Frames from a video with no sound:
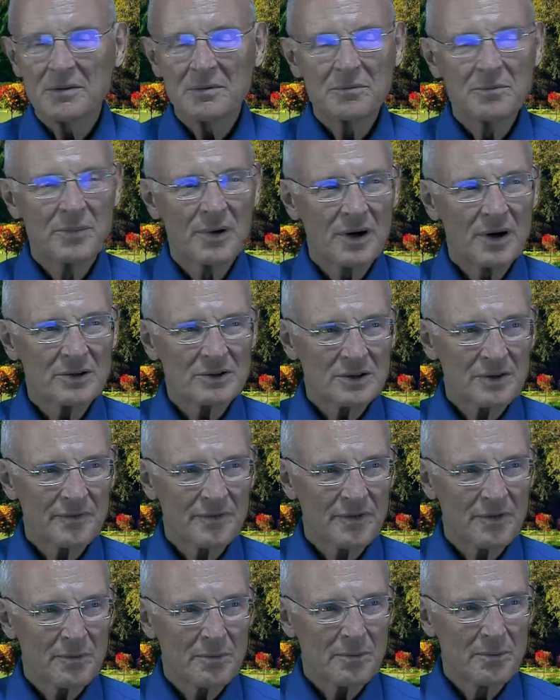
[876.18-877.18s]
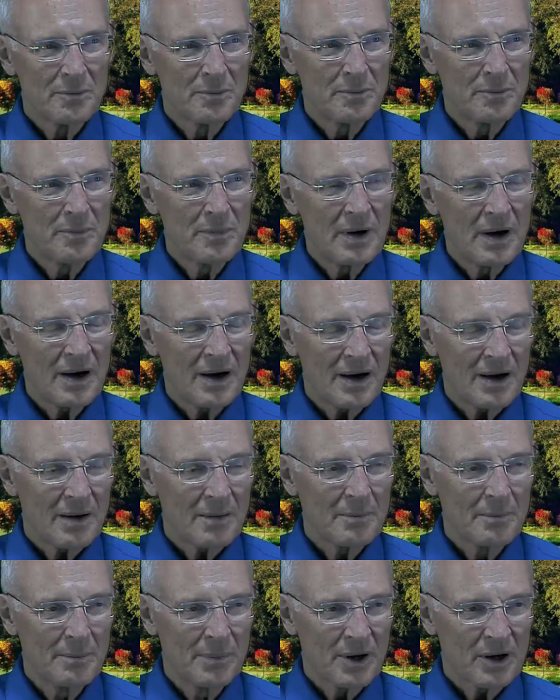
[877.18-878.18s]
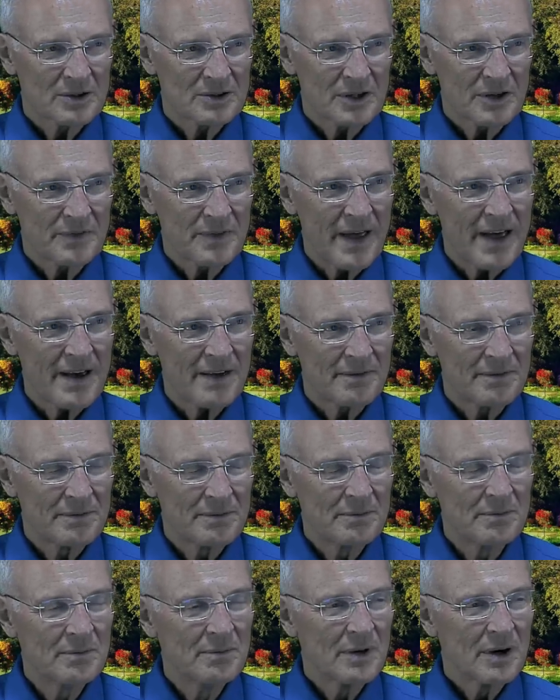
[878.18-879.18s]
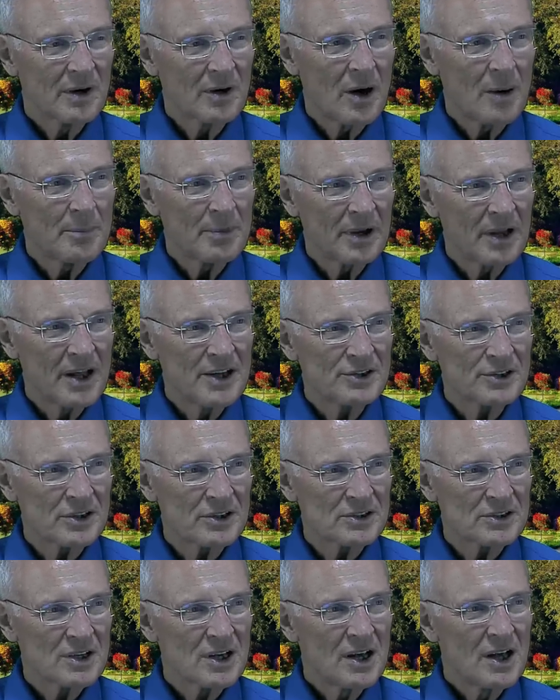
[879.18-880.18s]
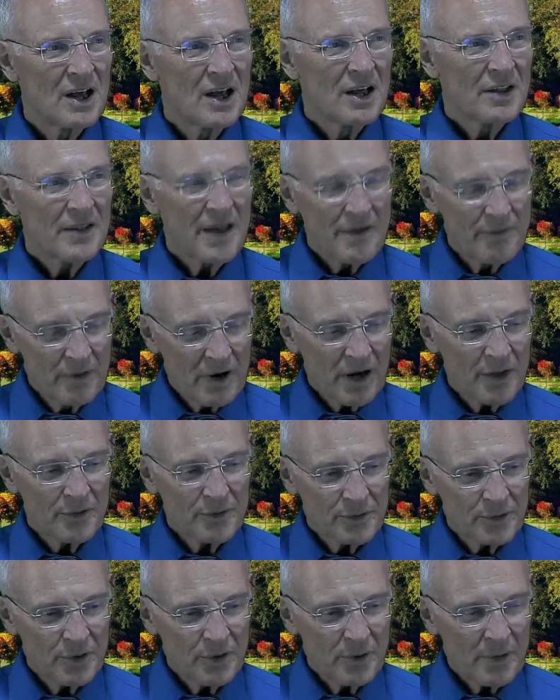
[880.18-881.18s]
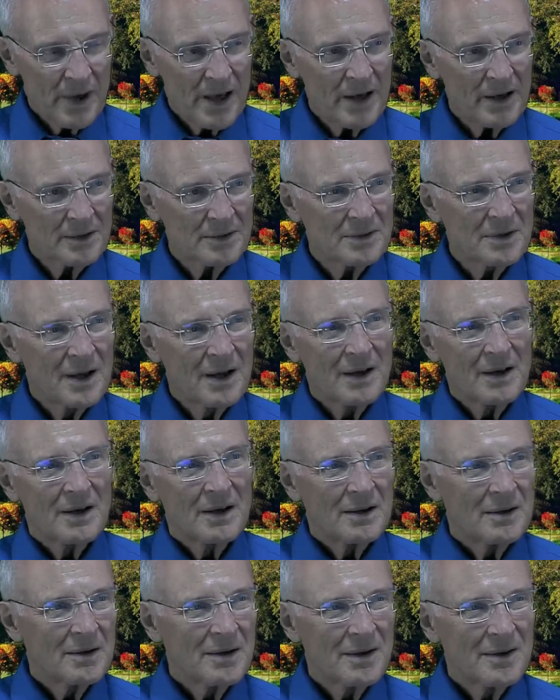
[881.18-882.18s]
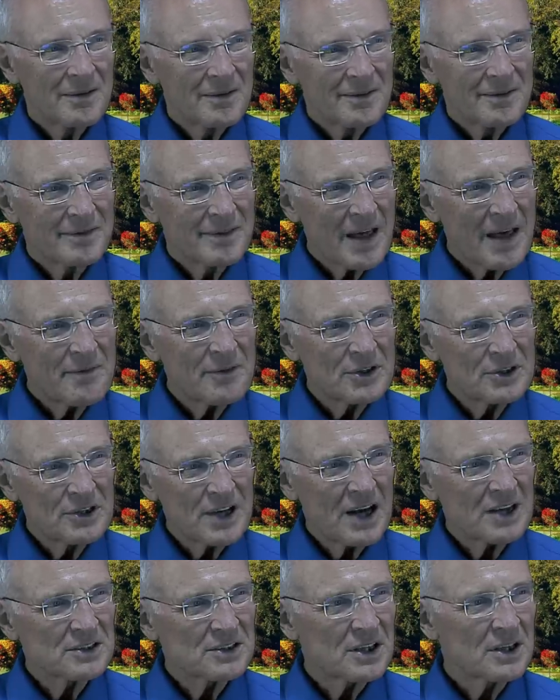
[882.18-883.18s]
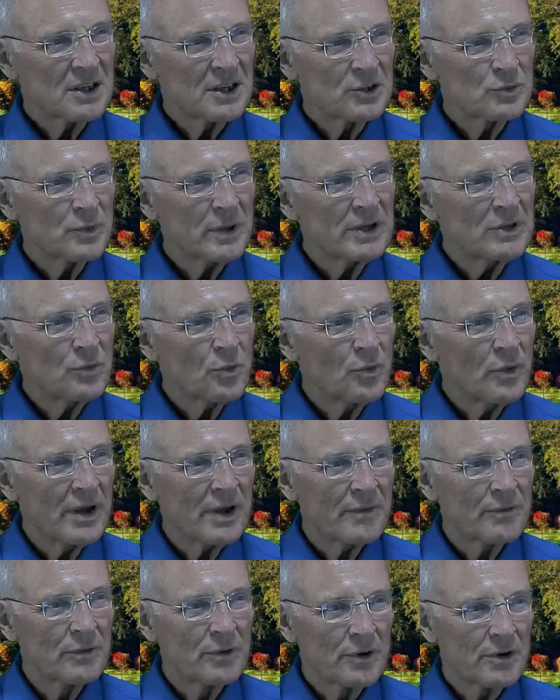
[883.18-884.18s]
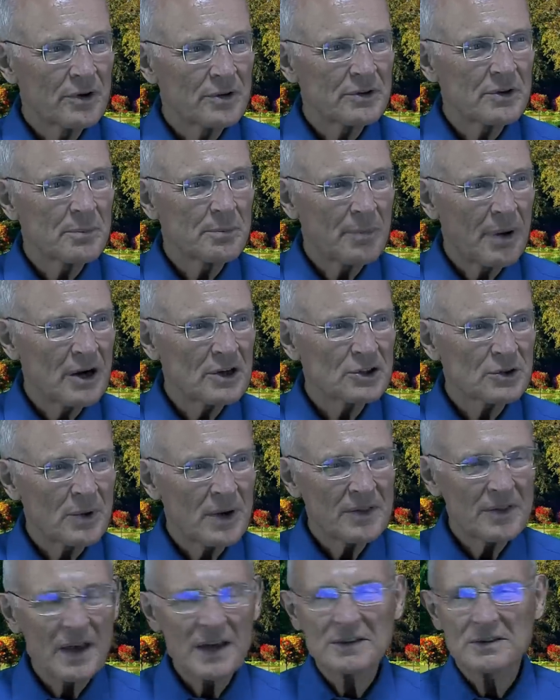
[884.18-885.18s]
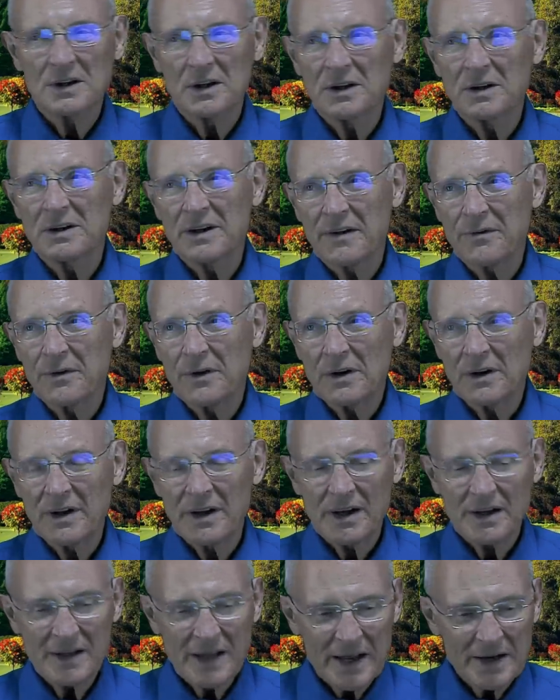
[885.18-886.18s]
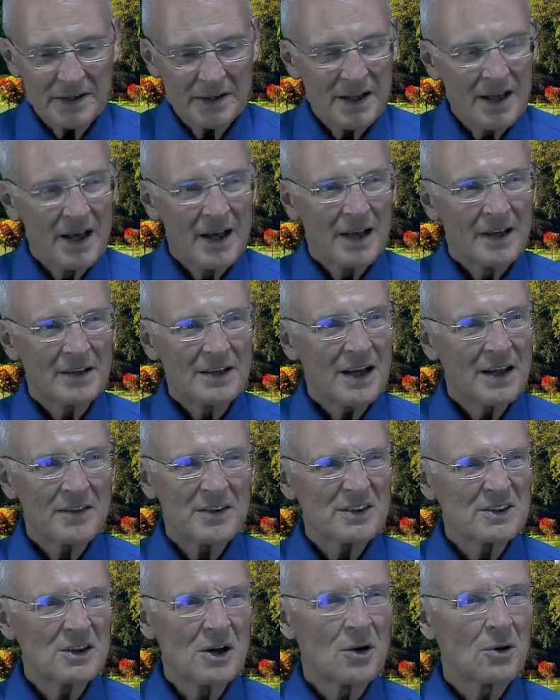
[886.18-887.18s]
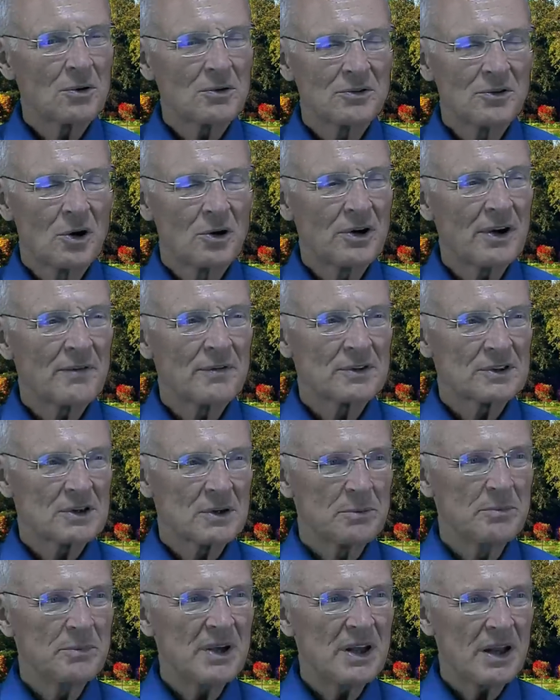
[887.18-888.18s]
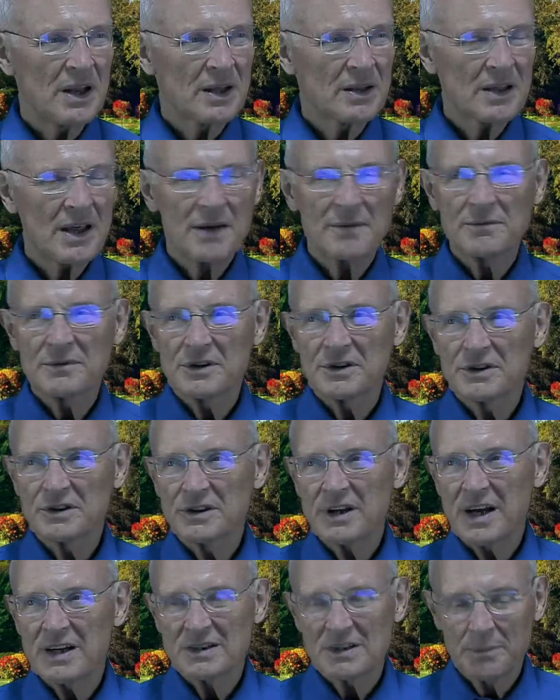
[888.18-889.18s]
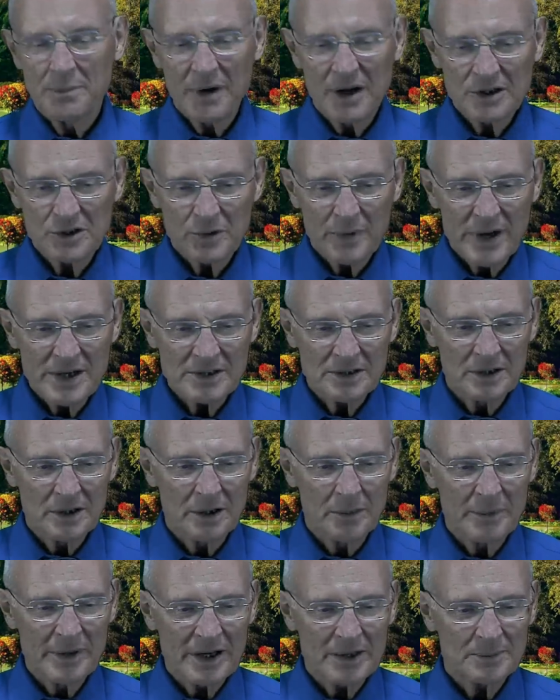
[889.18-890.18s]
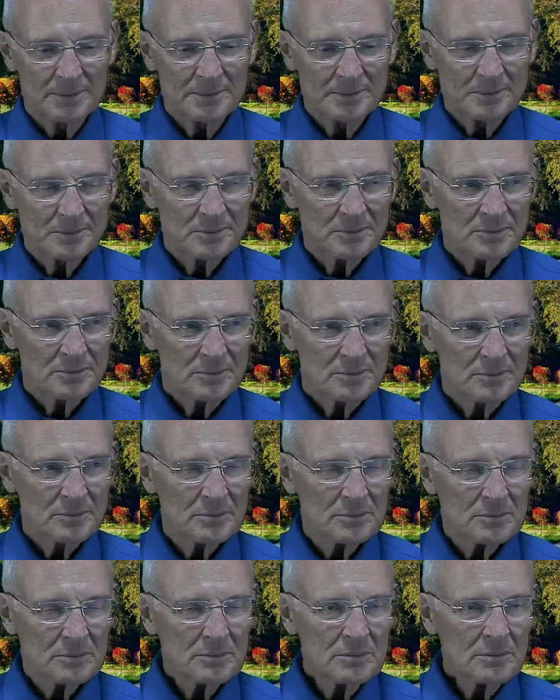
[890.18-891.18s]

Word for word: verse, uh, books that they have compilations they've gone through and they've adjusted because we we have learned to punctuate things a little differently. Yes. That, there's no no difference in meaning. They've just yes. changed the punctuation a little bit. Okay.